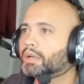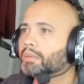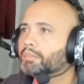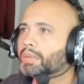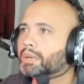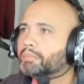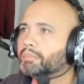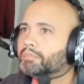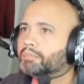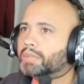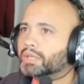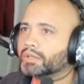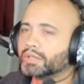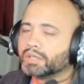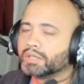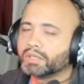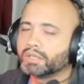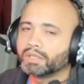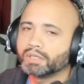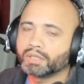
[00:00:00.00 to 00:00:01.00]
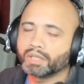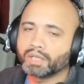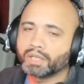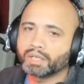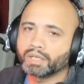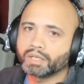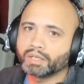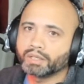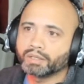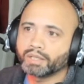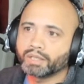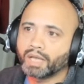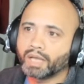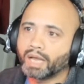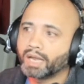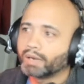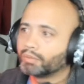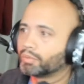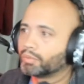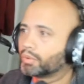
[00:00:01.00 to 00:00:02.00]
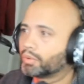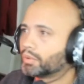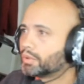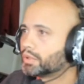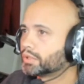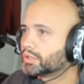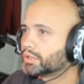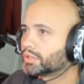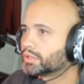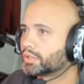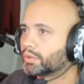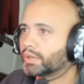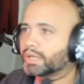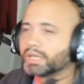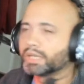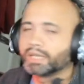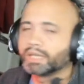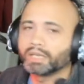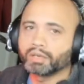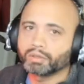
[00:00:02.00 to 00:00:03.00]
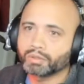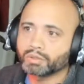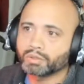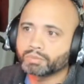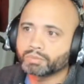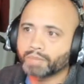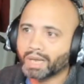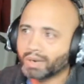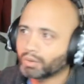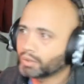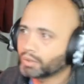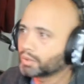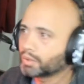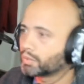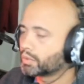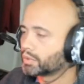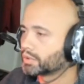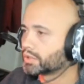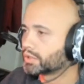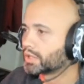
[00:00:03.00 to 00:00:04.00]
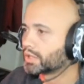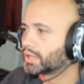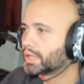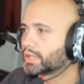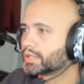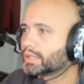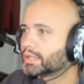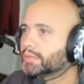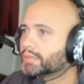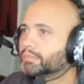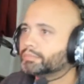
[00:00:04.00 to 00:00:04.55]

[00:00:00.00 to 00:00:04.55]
a million in the high rollers, so I can get all those power cores collected.